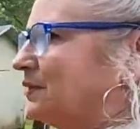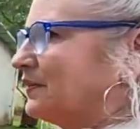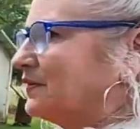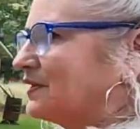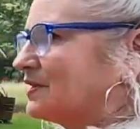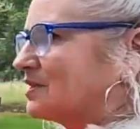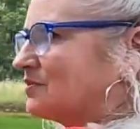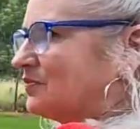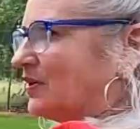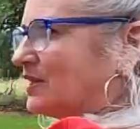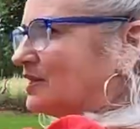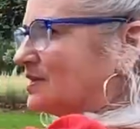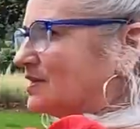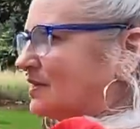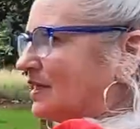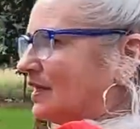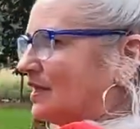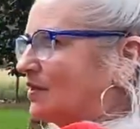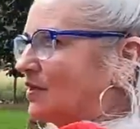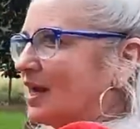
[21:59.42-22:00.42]
put this
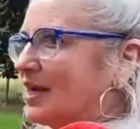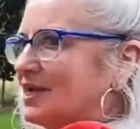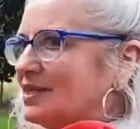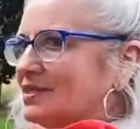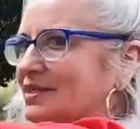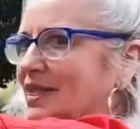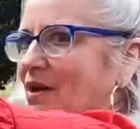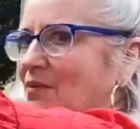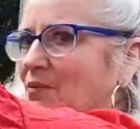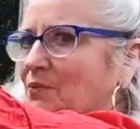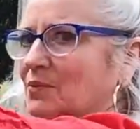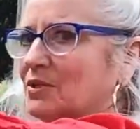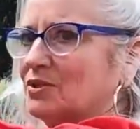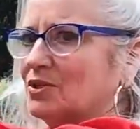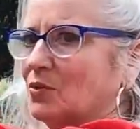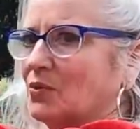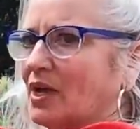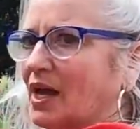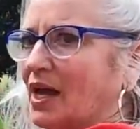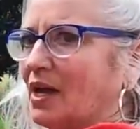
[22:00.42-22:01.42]
fence here. I guess that one
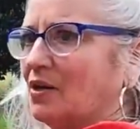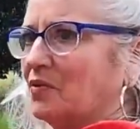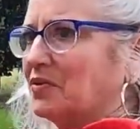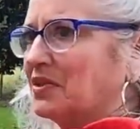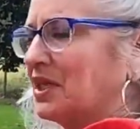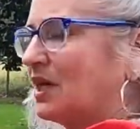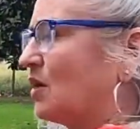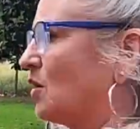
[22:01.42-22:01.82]
was okay over